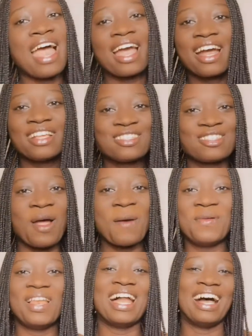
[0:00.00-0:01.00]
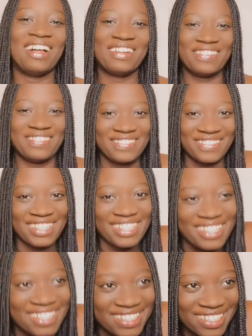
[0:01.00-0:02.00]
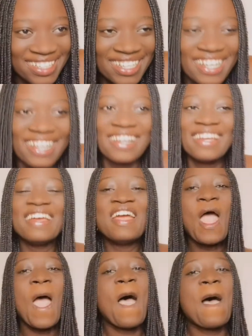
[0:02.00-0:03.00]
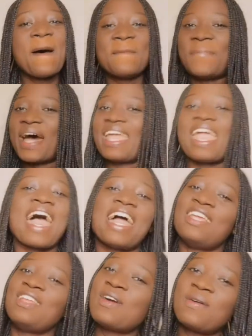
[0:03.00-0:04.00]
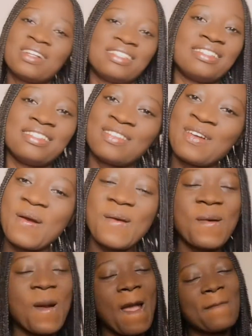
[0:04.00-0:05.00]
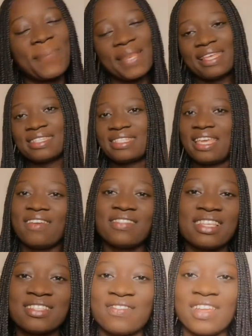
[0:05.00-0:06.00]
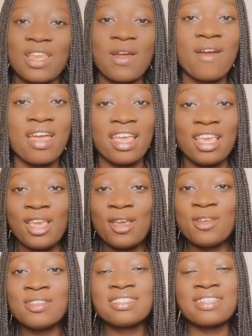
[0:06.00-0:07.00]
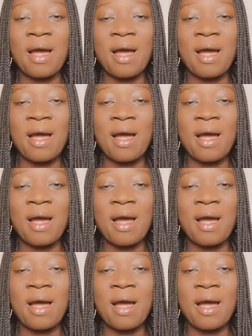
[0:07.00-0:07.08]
I can't stop laughing. But yeah, you know what to do. Please give this video a huge